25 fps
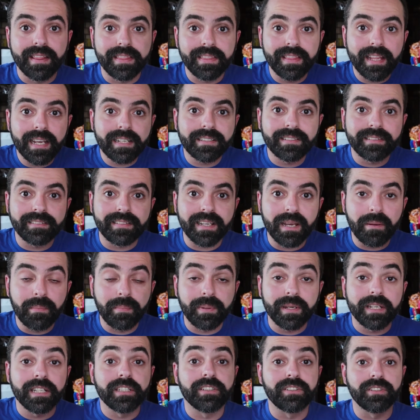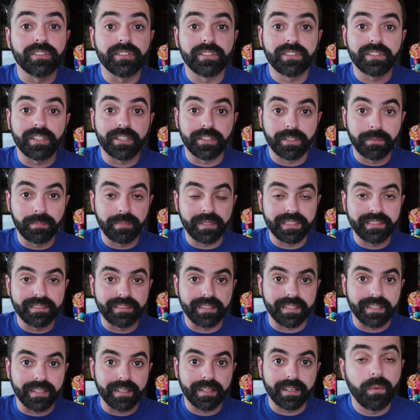Next step is to start
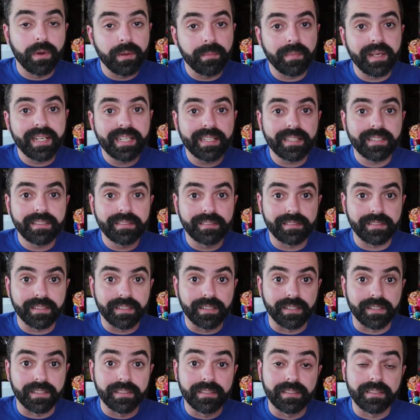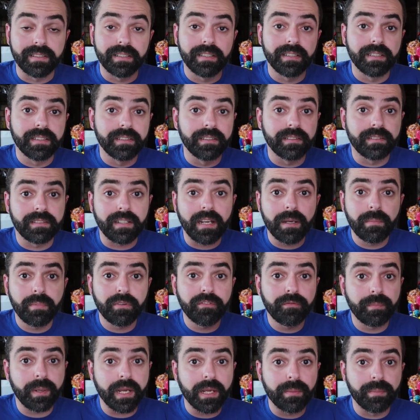printing. When making stickers, the type
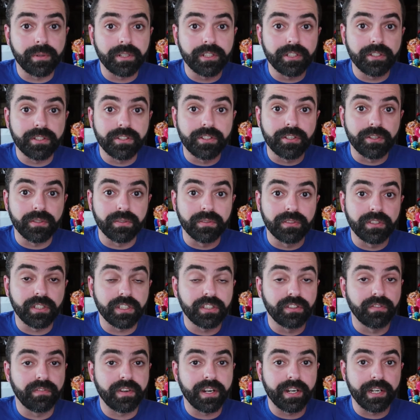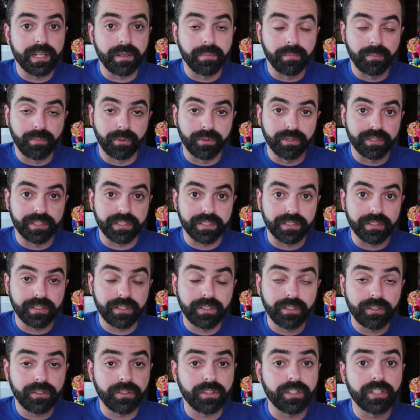of paper you choose is very important.
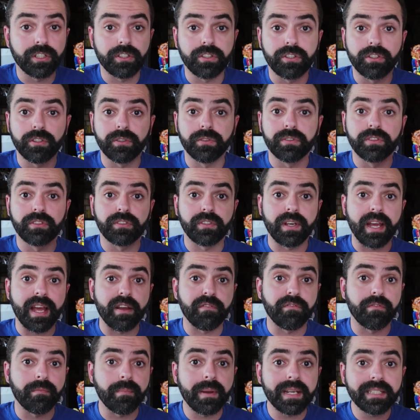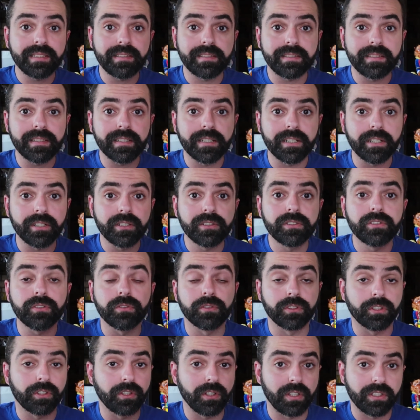You can choose to have matte stickers
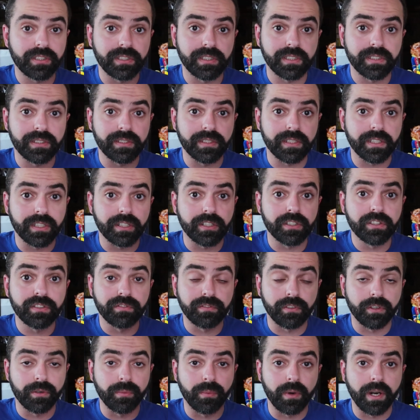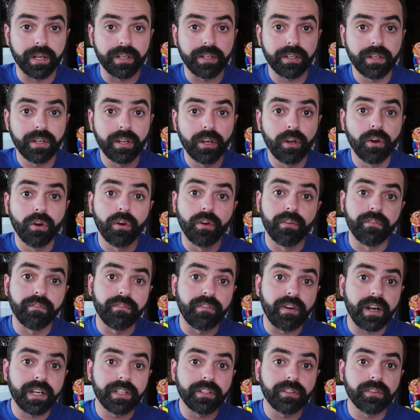or glossy stickers for one,
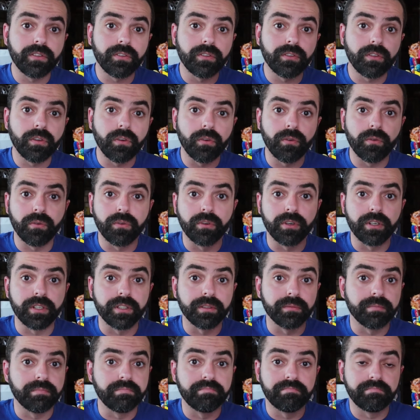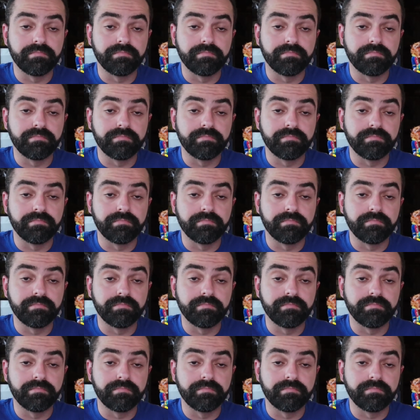vinyl or